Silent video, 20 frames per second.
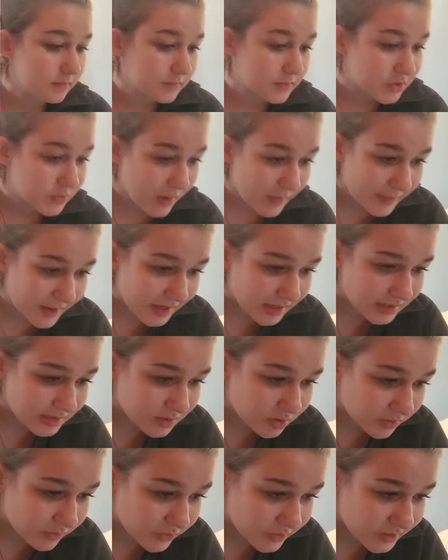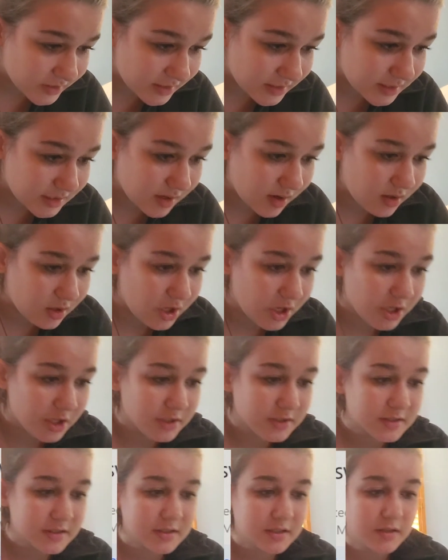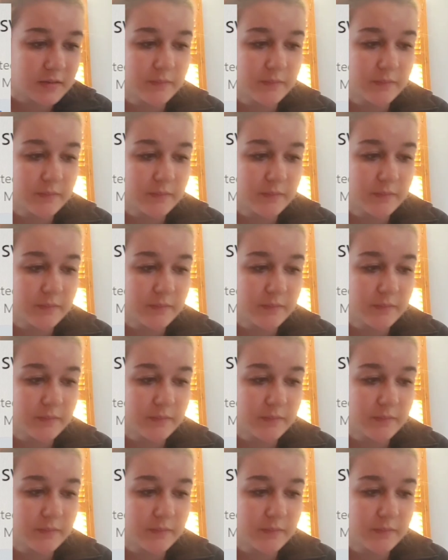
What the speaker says: sweatpants sold for $6.